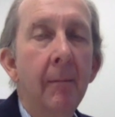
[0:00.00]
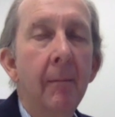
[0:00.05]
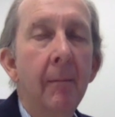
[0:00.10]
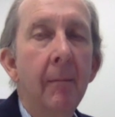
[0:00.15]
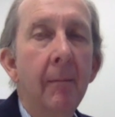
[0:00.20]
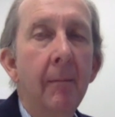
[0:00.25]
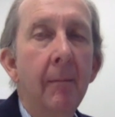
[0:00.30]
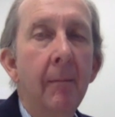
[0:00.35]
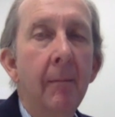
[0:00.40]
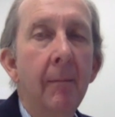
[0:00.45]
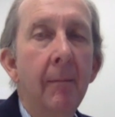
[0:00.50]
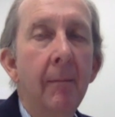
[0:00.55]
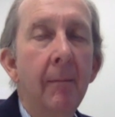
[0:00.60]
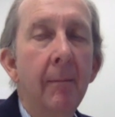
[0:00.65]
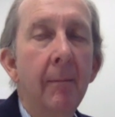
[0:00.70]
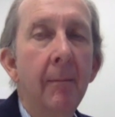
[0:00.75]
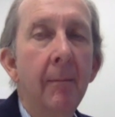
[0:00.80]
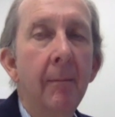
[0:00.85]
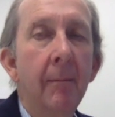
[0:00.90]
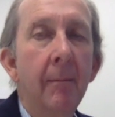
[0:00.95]

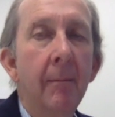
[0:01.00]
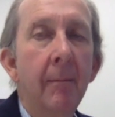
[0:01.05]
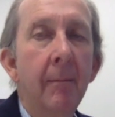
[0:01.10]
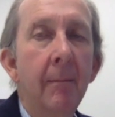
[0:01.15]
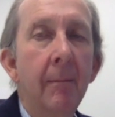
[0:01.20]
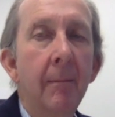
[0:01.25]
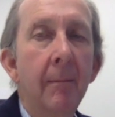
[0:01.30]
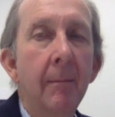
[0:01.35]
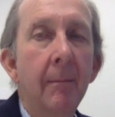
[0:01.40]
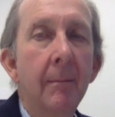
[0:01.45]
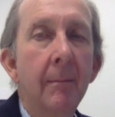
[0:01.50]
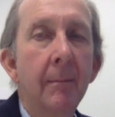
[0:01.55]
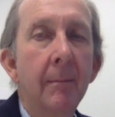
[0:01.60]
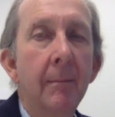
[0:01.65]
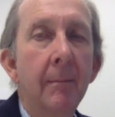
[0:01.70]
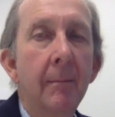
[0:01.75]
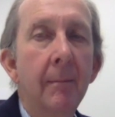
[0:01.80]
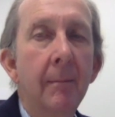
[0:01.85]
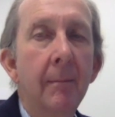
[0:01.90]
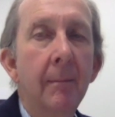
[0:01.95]

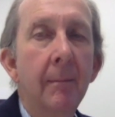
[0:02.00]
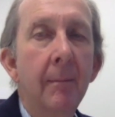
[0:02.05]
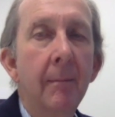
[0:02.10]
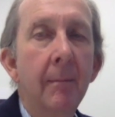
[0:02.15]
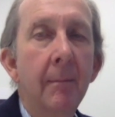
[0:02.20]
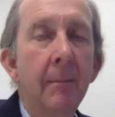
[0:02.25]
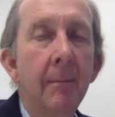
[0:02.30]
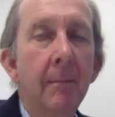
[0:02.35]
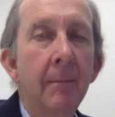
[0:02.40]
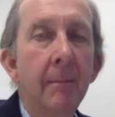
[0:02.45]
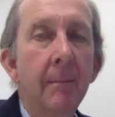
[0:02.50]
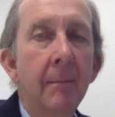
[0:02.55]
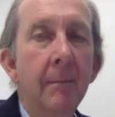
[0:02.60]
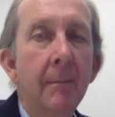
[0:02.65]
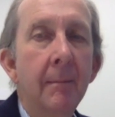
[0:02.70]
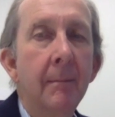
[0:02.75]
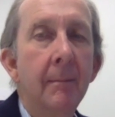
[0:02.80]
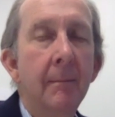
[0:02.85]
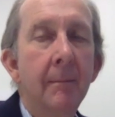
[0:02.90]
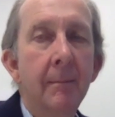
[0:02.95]

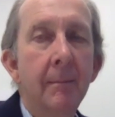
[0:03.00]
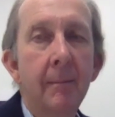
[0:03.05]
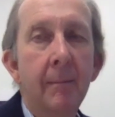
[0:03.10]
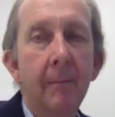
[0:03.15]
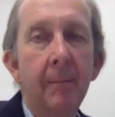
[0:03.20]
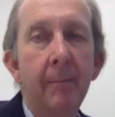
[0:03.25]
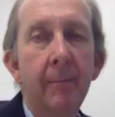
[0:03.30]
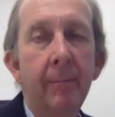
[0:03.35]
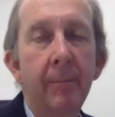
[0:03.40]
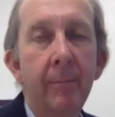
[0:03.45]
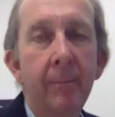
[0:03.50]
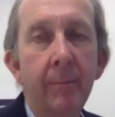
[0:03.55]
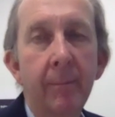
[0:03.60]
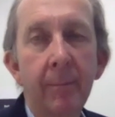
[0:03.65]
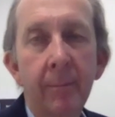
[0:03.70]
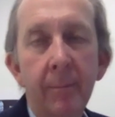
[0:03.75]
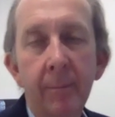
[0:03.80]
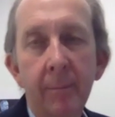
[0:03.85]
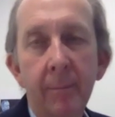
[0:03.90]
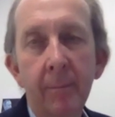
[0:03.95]

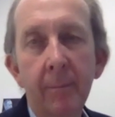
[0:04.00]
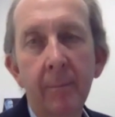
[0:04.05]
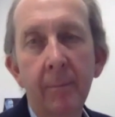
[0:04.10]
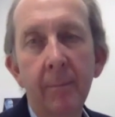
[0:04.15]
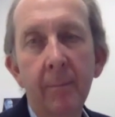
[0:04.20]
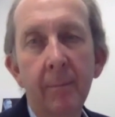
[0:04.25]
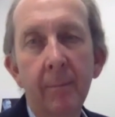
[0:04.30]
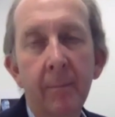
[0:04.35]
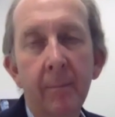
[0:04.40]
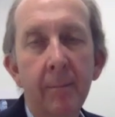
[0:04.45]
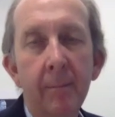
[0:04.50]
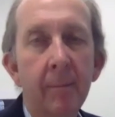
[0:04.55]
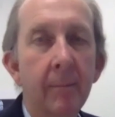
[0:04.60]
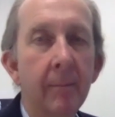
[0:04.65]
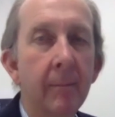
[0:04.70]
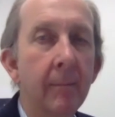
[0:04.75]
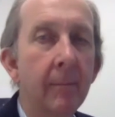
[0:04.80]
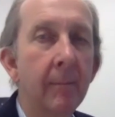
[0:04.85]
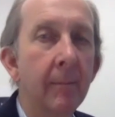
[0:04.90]
(not speaking)